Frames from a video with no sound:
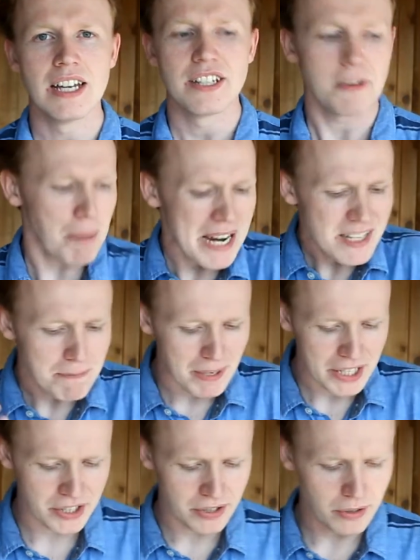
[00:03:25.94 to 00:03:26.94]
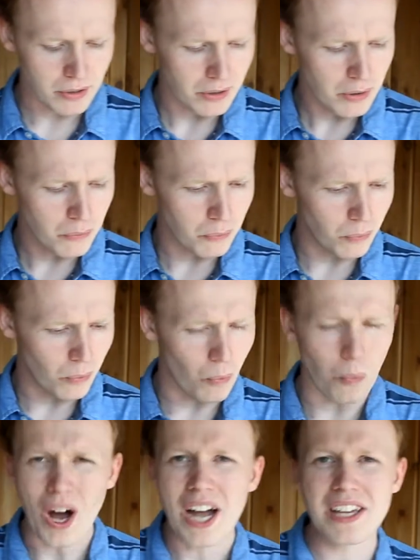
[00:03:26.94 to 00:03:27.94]
to paint a picture of
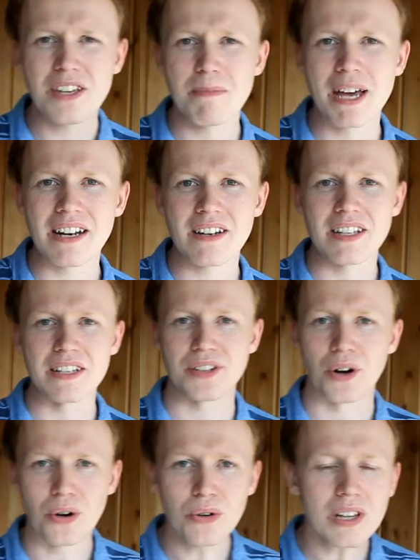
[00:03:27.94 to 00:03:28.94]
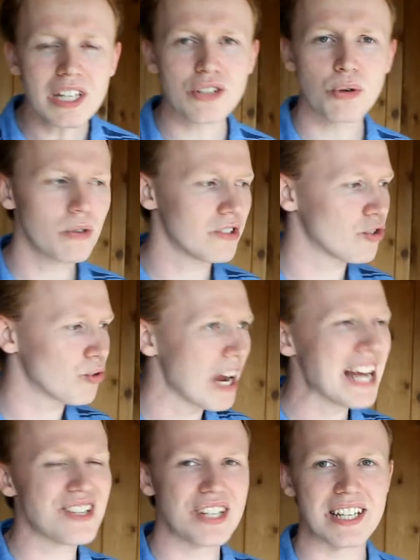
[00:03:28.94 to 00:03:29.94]
why humanity is hurtling towards
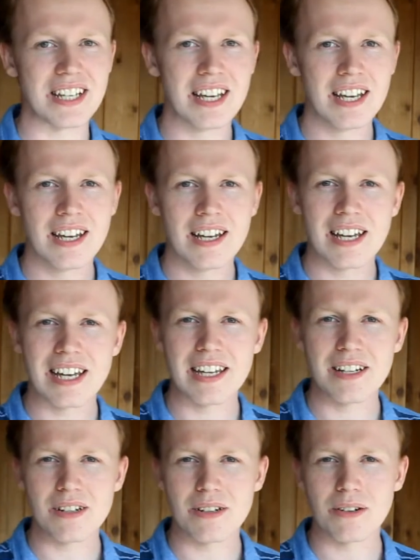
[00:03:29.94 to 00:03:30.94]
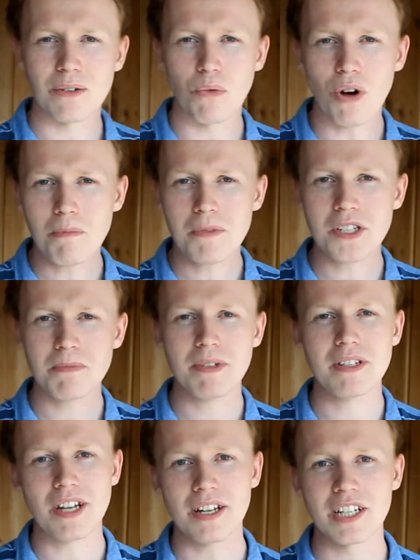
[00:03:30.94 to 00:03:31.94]
tragedy and what must be
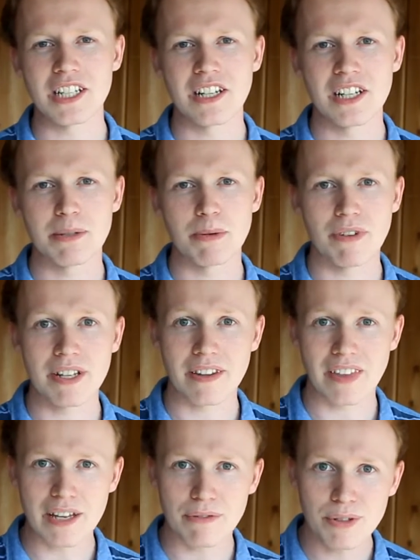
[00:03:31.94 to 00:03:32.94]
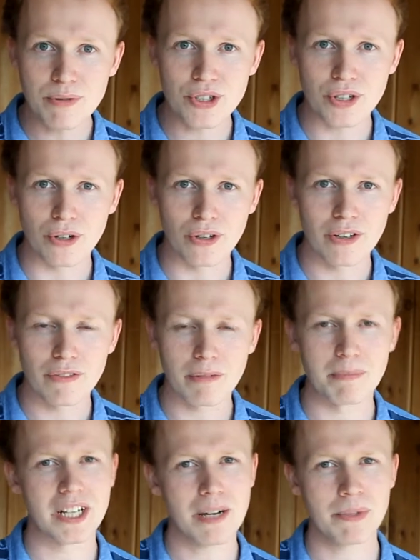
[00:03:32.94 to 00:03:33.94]
done to prevent that future
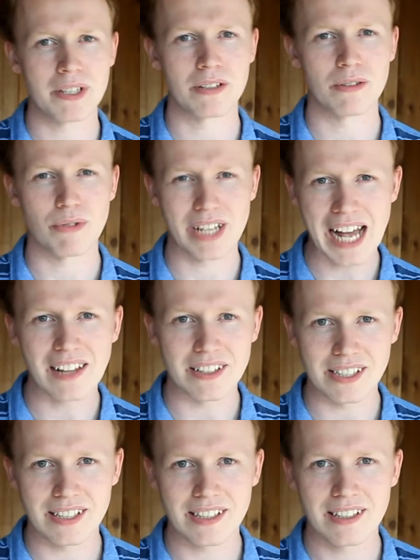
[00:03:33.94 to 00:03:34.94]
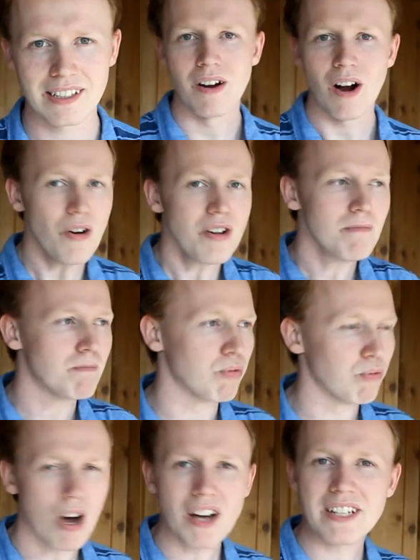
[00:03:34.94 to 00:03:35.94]
from becoming reality. Hardin
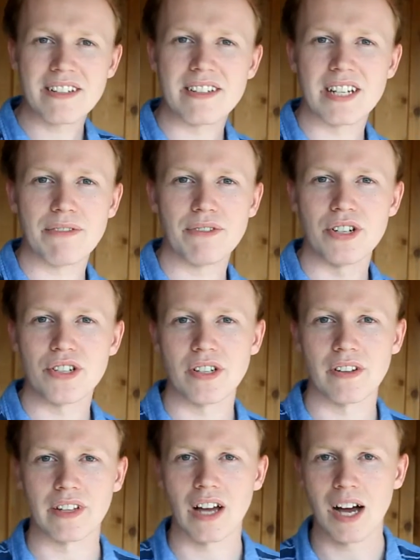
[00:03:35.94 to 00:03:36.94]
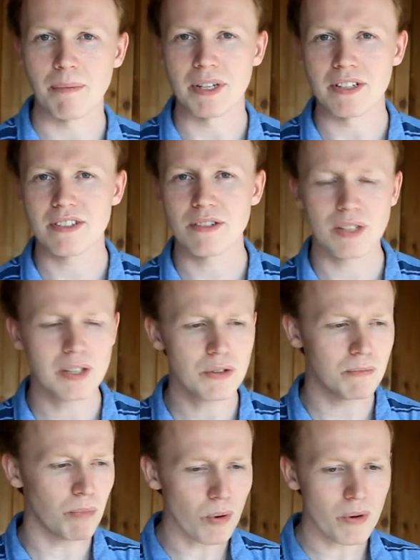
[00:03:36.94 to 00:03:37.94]
broadens the definition of the commons to
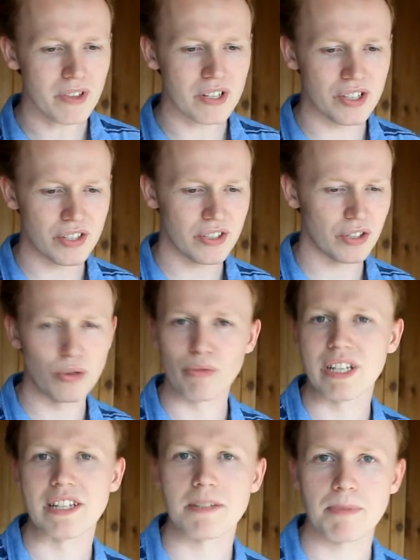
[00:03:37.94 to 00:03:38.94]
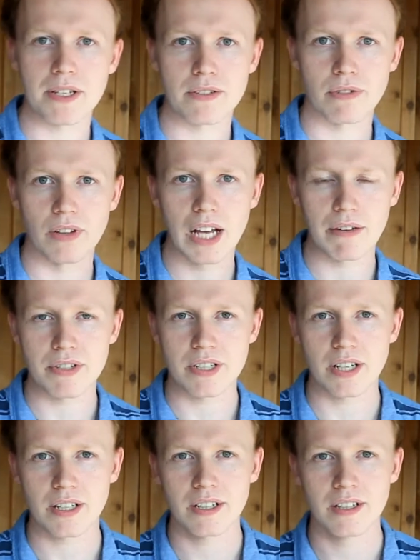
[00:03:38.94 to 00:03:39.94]
include more than just a green space for
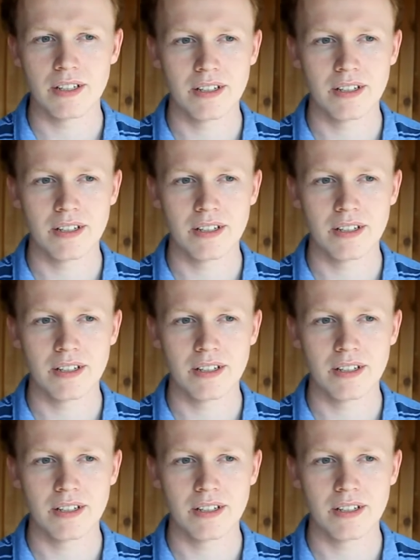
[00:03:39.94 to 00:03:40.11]
livestock.